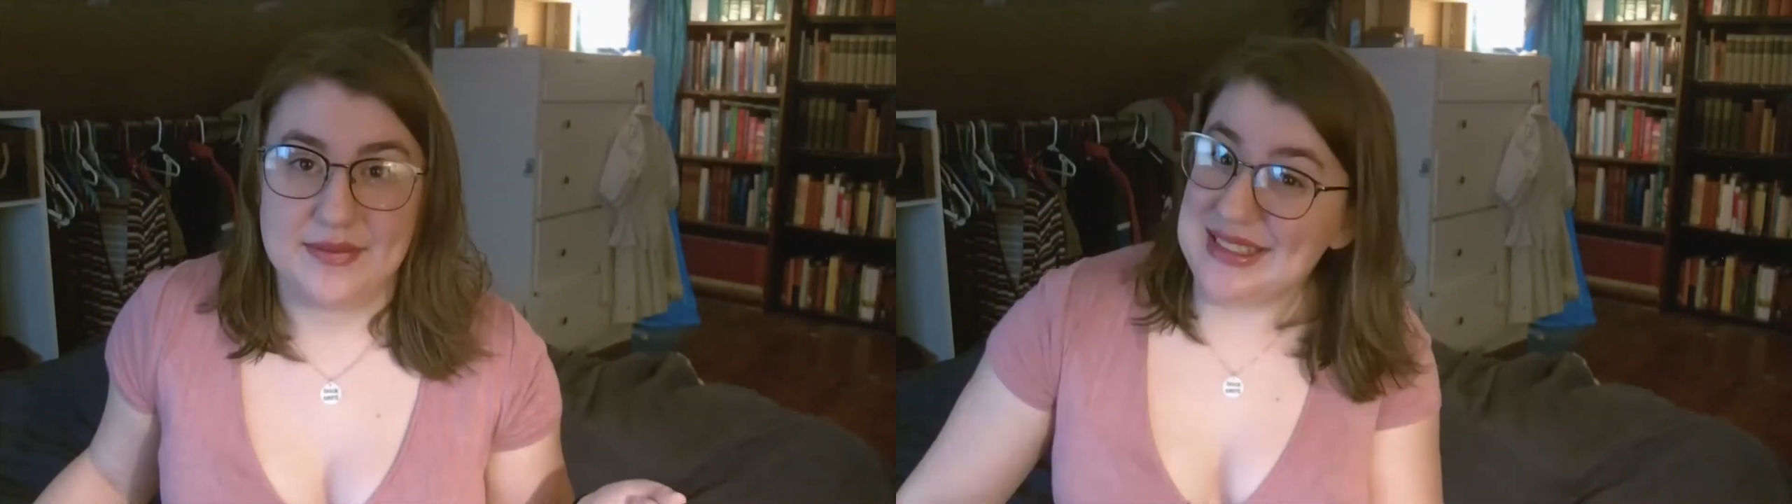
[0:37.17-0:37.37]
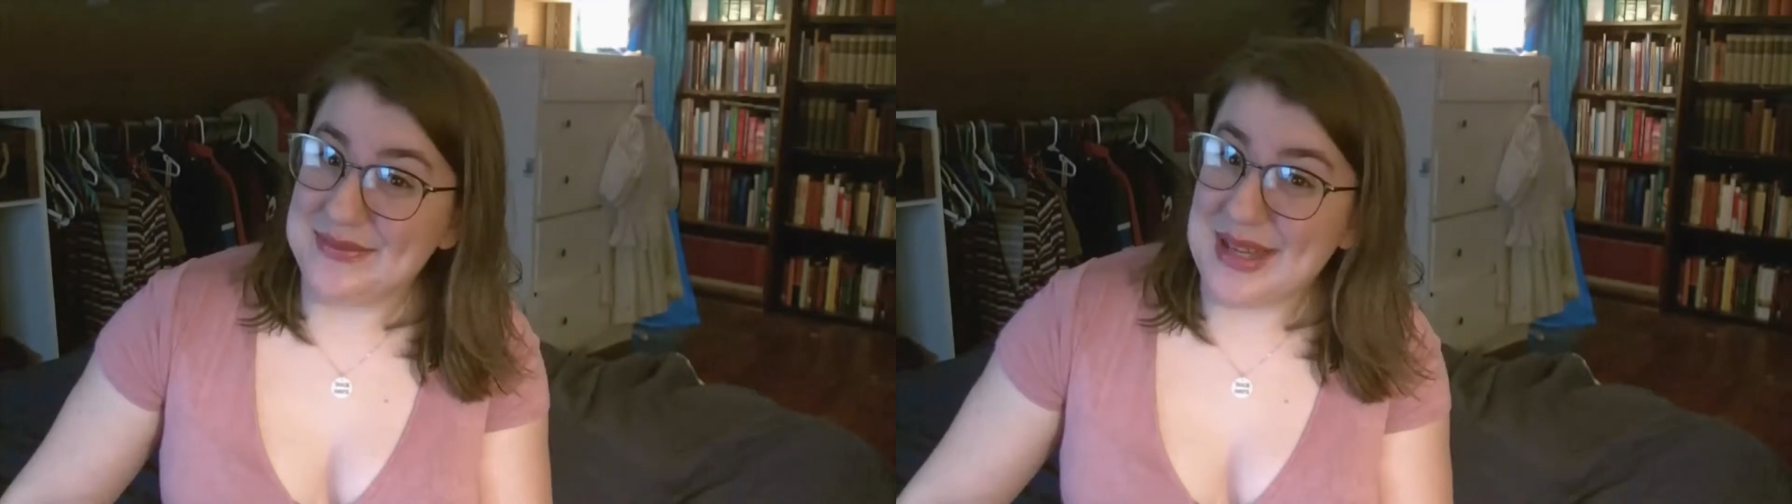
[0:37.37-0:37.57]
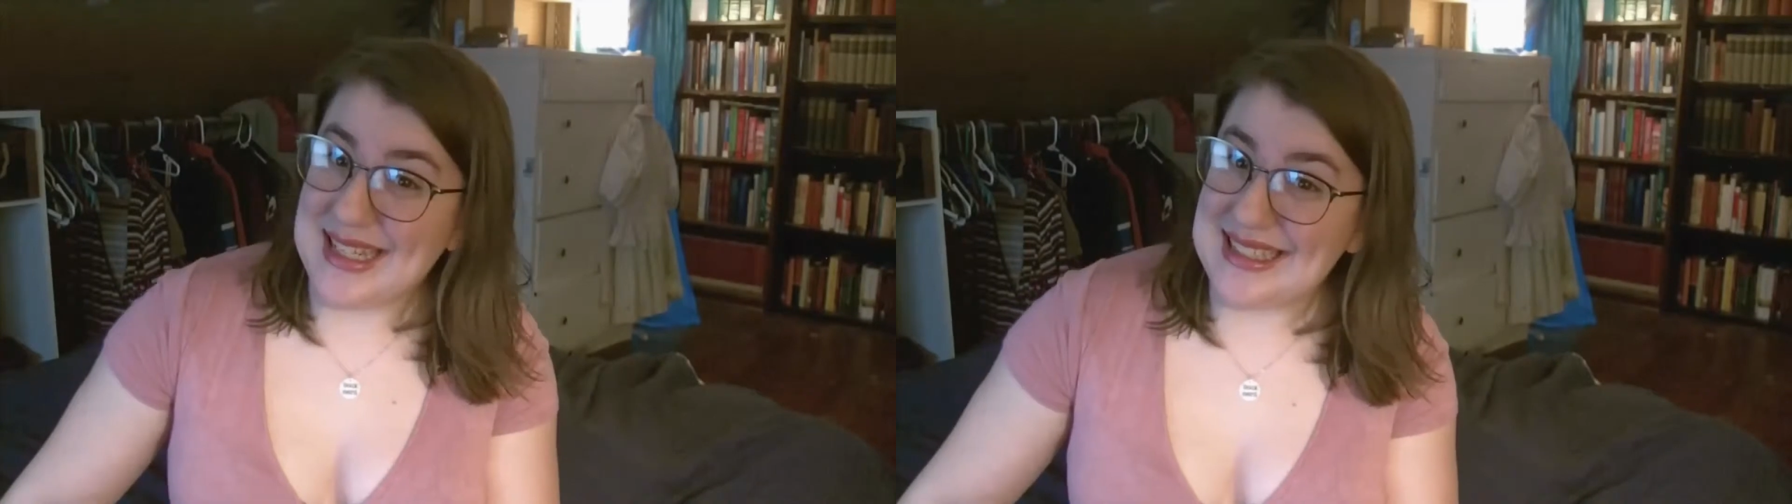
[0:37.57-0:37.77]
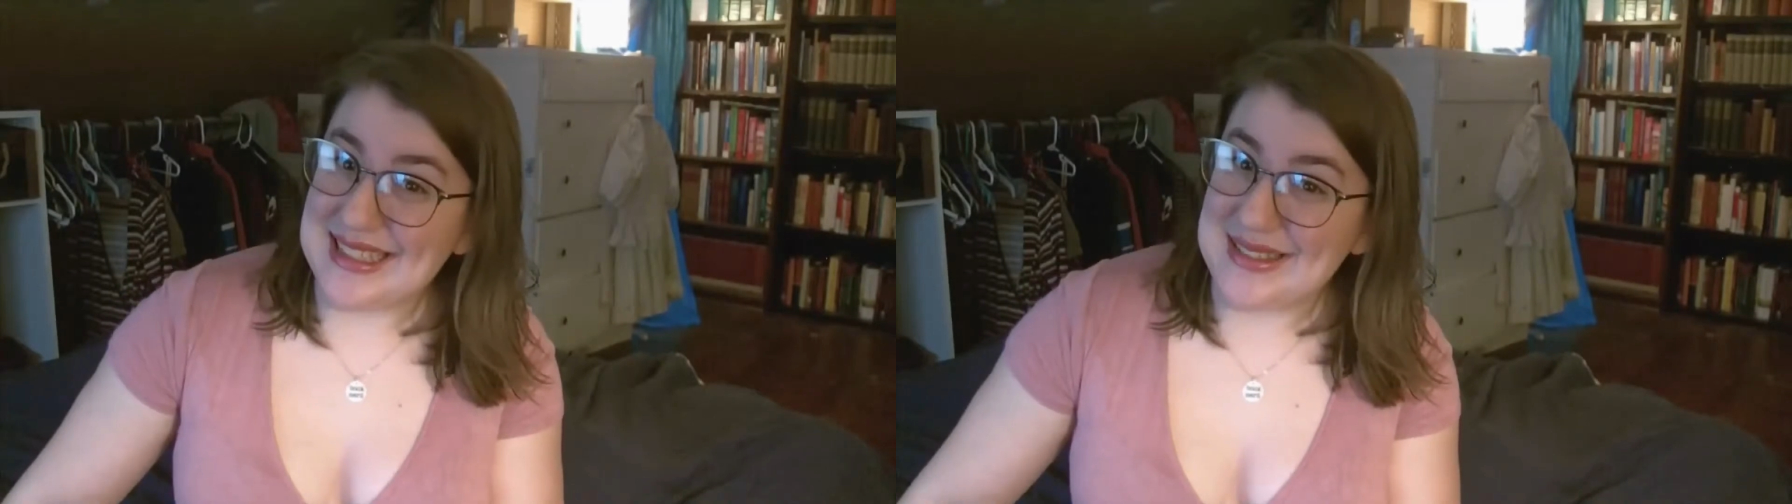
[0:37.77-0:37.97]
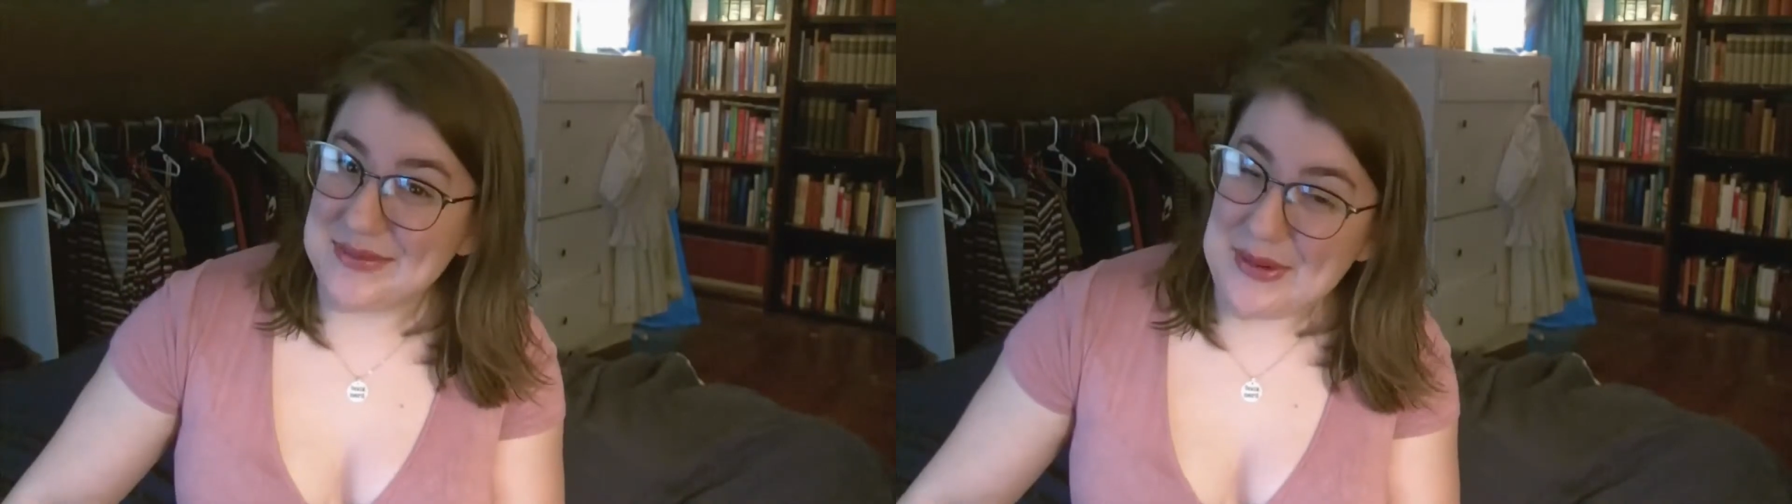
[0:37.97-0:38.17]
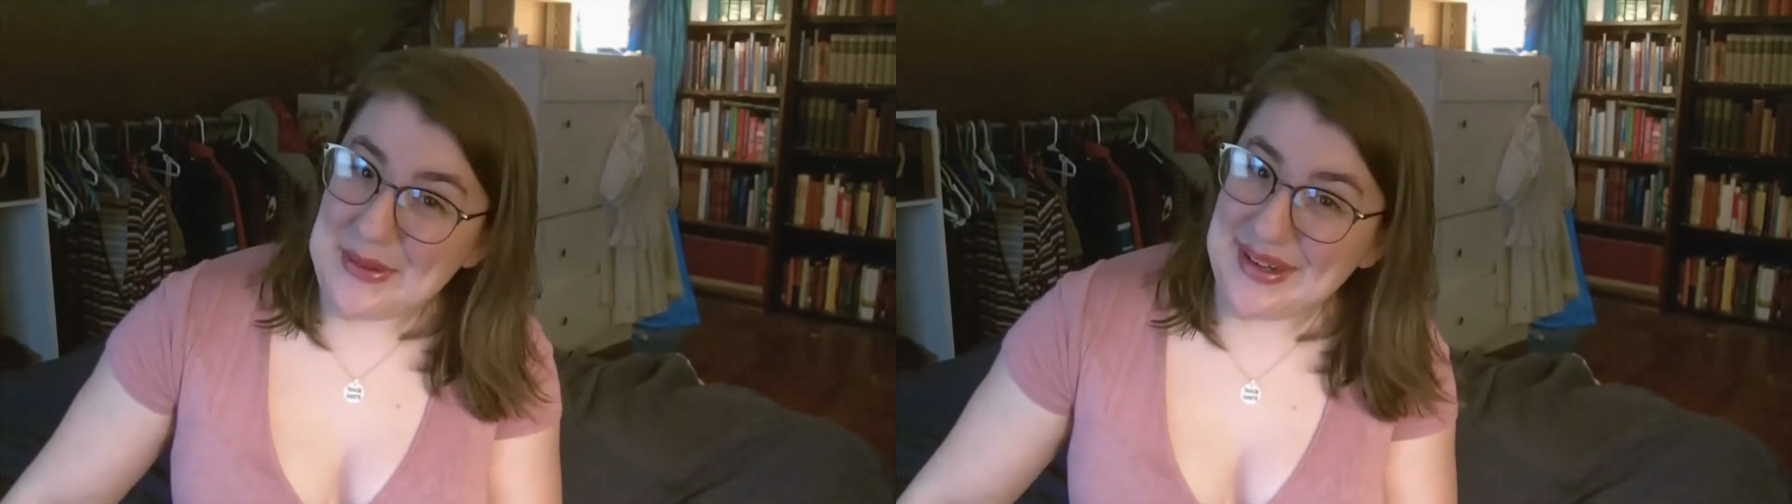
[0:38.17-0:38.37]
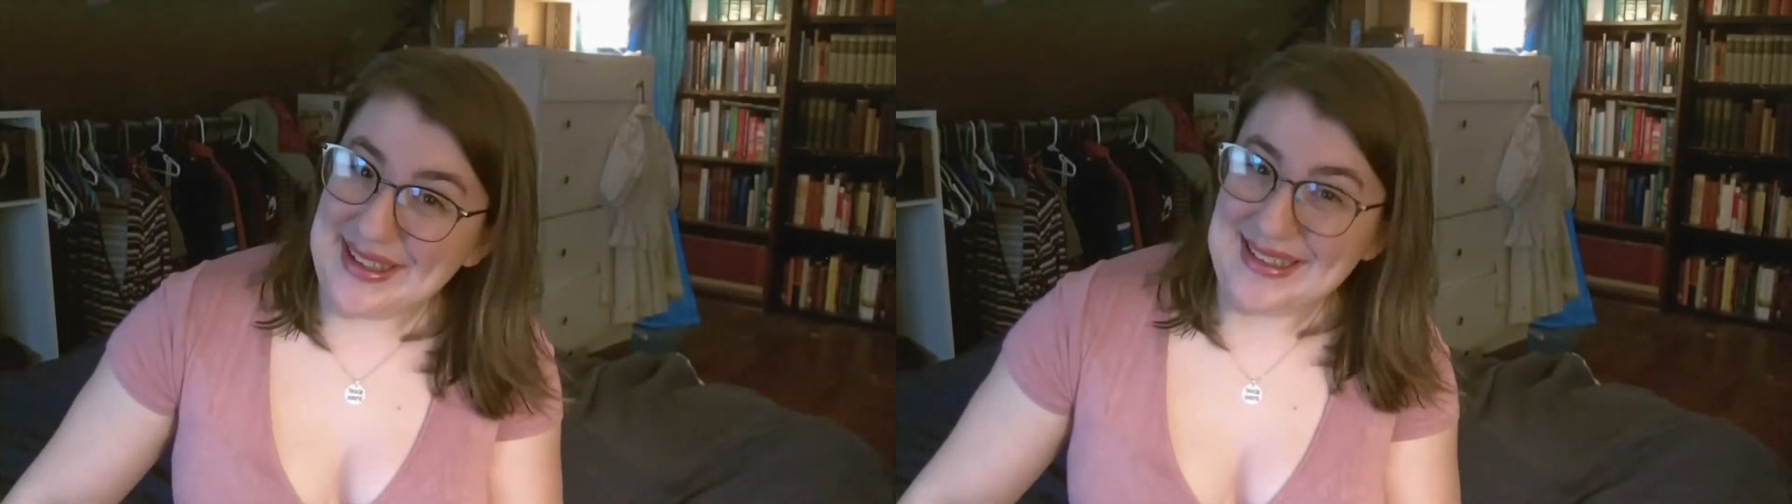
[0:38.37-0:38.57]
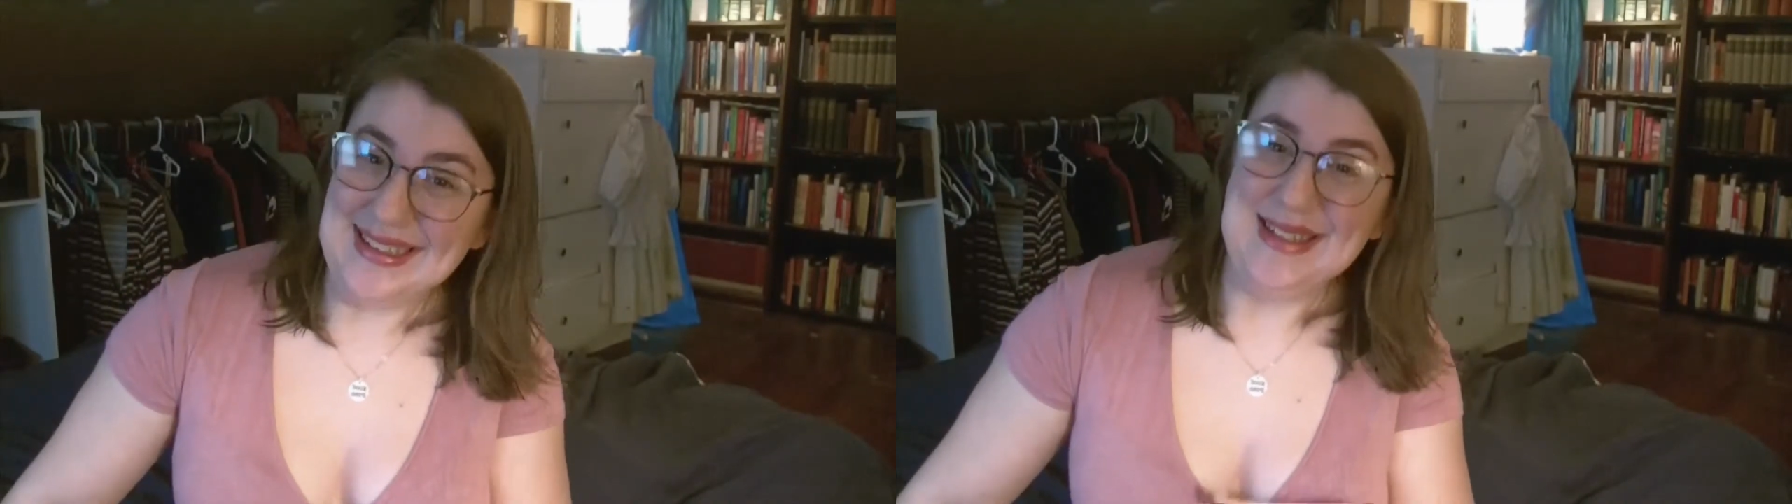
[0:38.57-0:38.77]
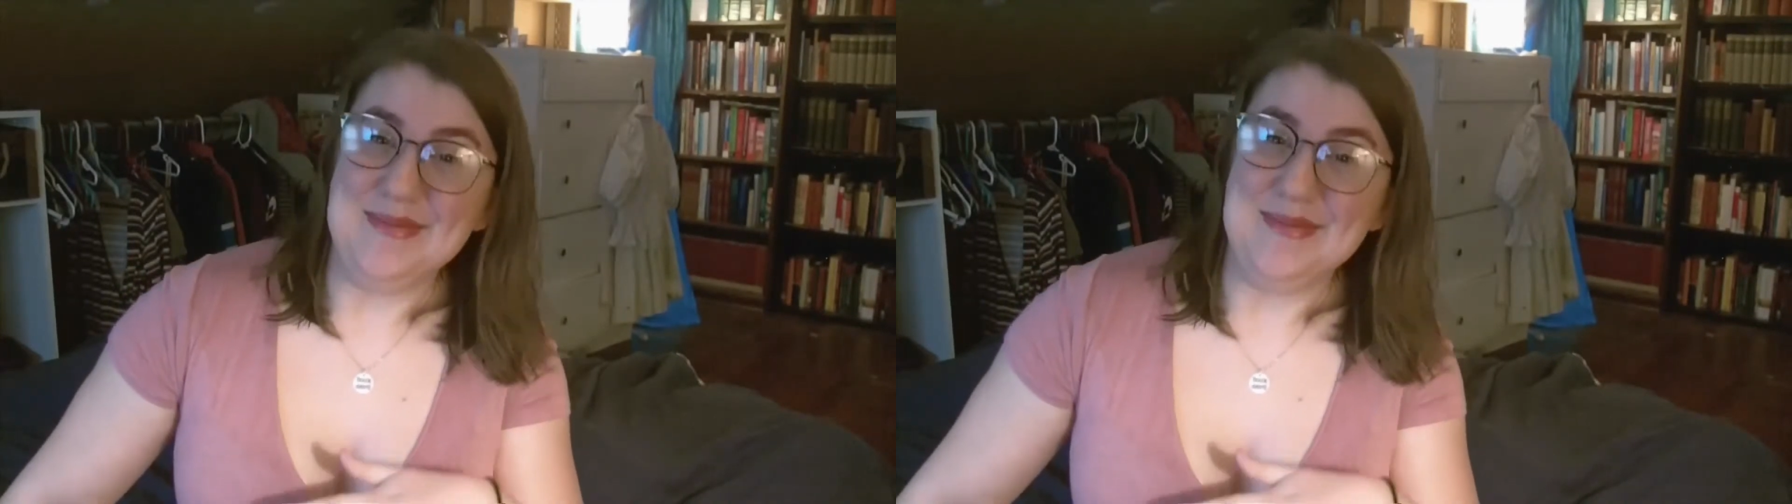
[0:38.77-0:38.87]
Wouldn't mind getting more,